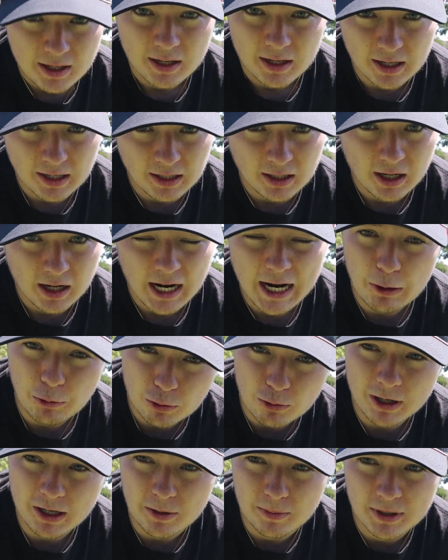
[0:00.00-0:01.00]
And I
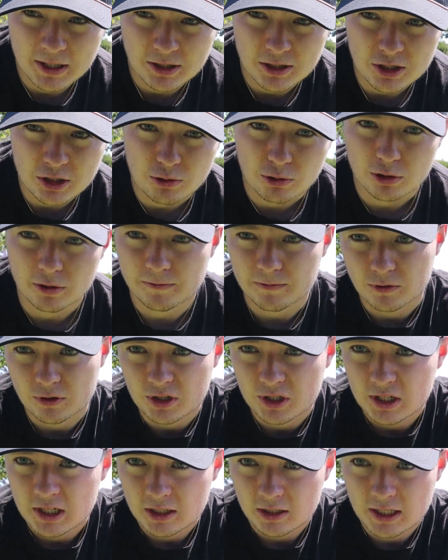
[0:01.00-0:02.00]
would recommend this drill for
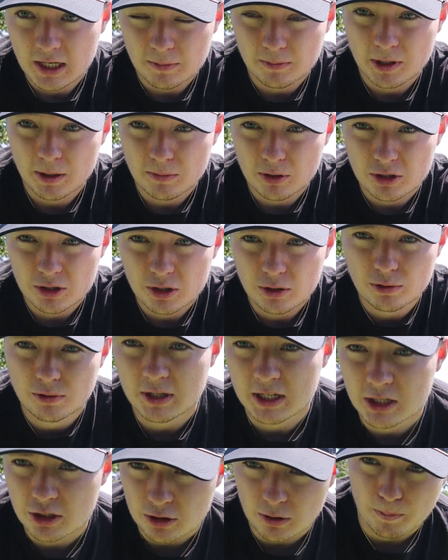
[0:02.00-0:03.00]
tip number 2 to
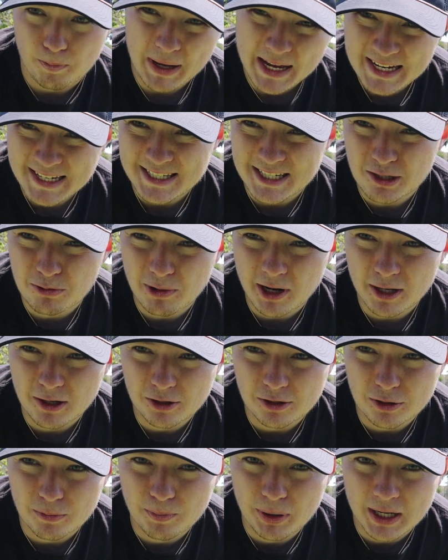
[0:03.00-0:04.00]
get your pacing right
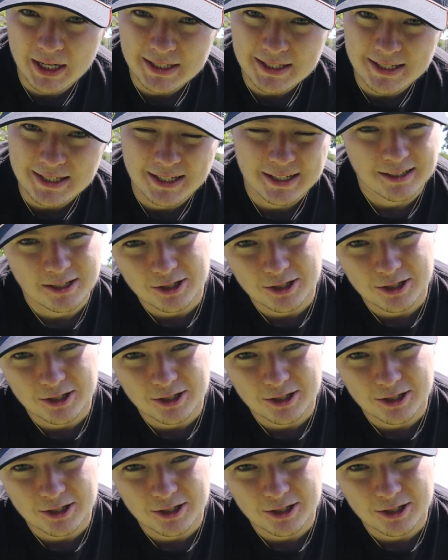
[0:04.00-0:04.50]
on your putts,